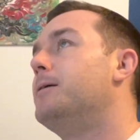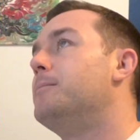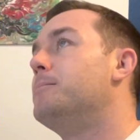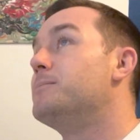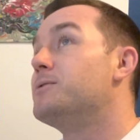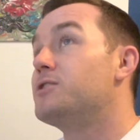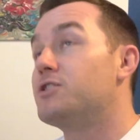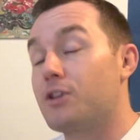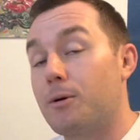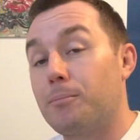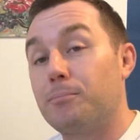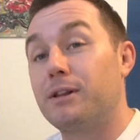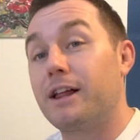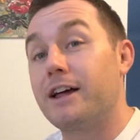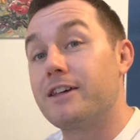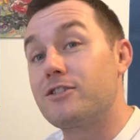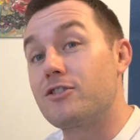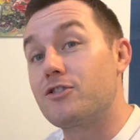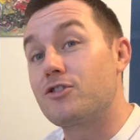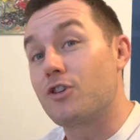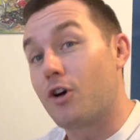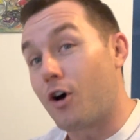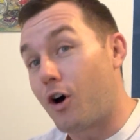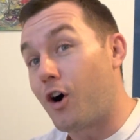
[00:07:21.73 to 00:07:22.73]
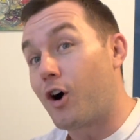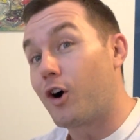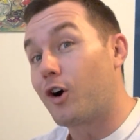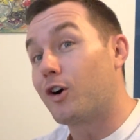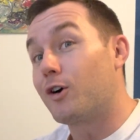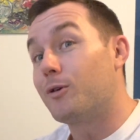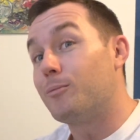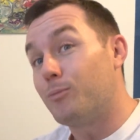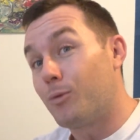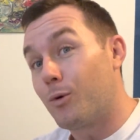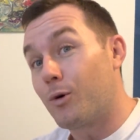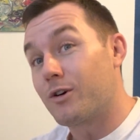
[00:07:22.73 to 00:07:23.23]
Some places are
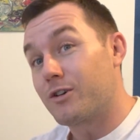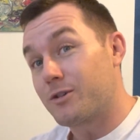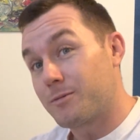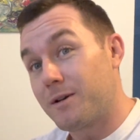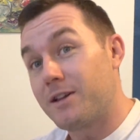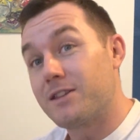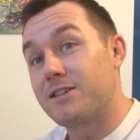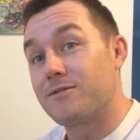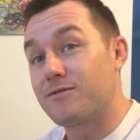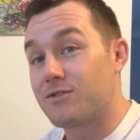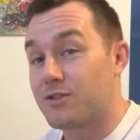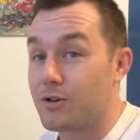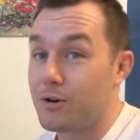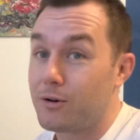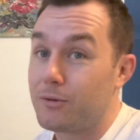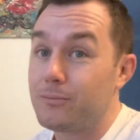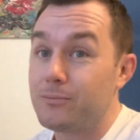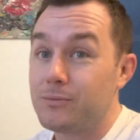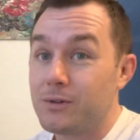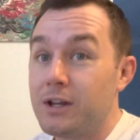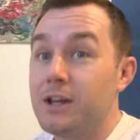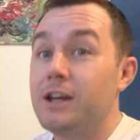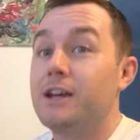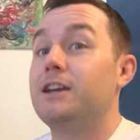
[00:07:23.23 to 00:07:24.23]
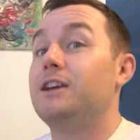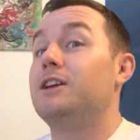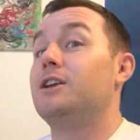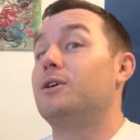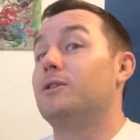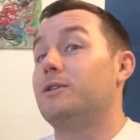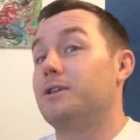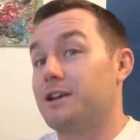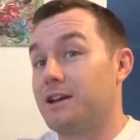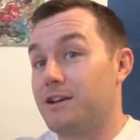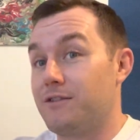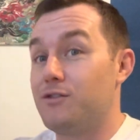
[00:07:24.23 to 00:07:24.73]
more expensive. So,
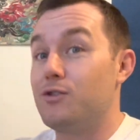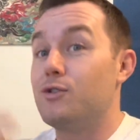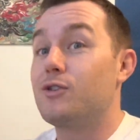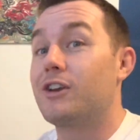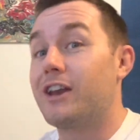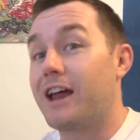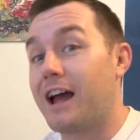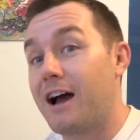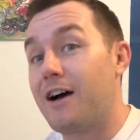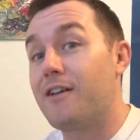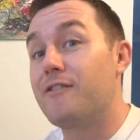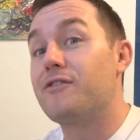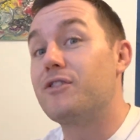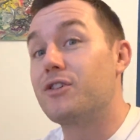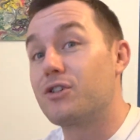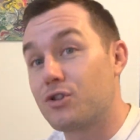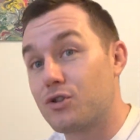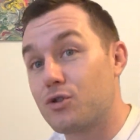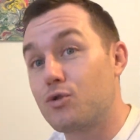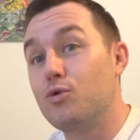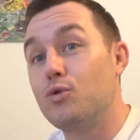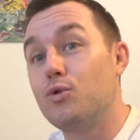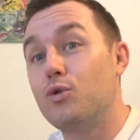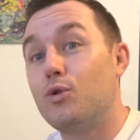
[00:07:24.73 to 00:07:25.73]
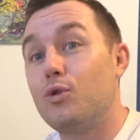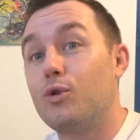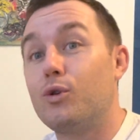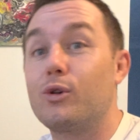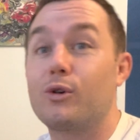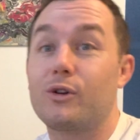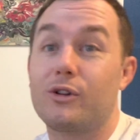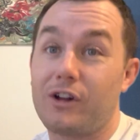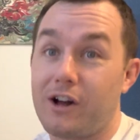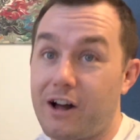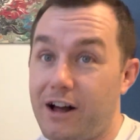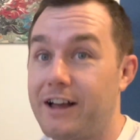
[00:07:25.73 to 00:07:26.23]
if you can have the school
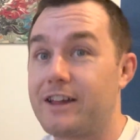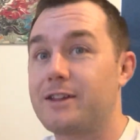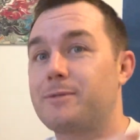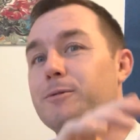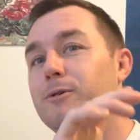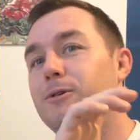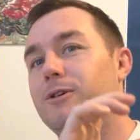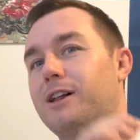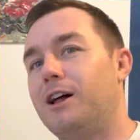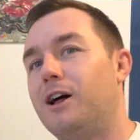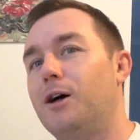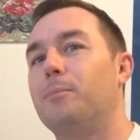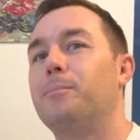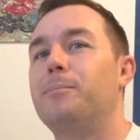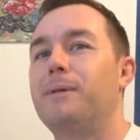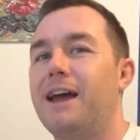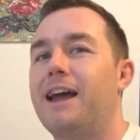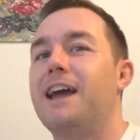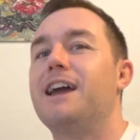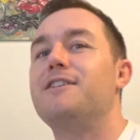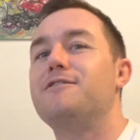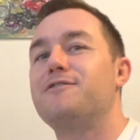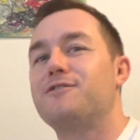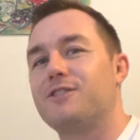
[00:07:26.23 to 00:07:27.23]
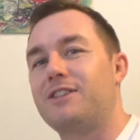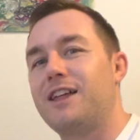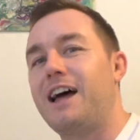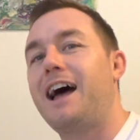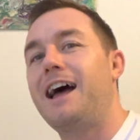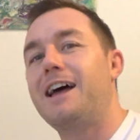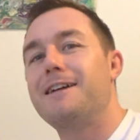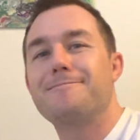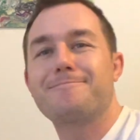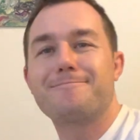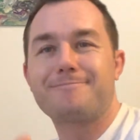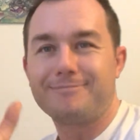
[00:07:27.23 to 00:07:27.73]
or the hospital help pay for
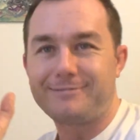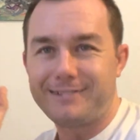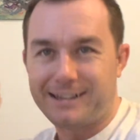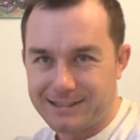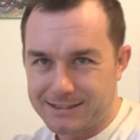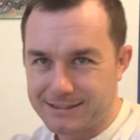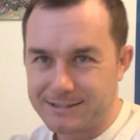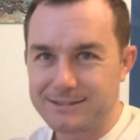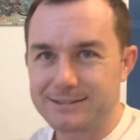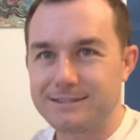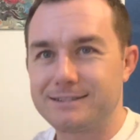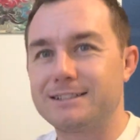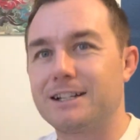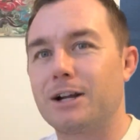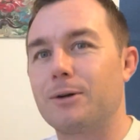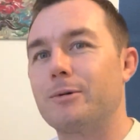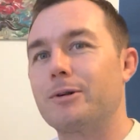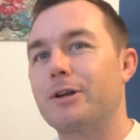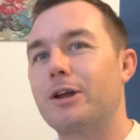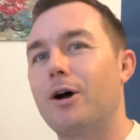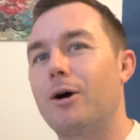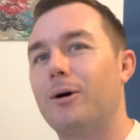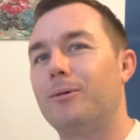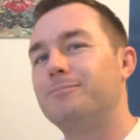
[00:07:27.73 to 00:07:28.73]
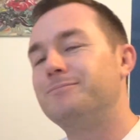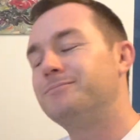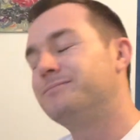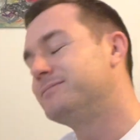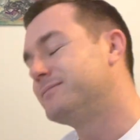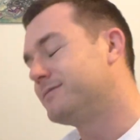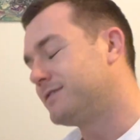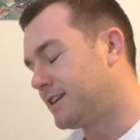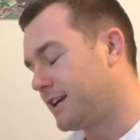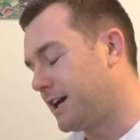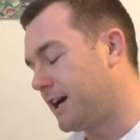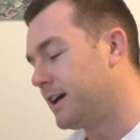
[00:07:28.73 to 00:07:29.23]
that, there we go.
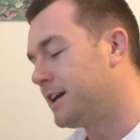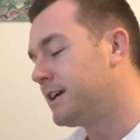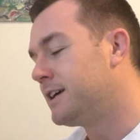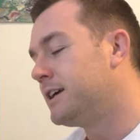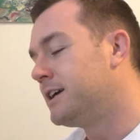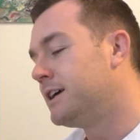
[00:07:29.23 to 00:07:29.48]
Okay.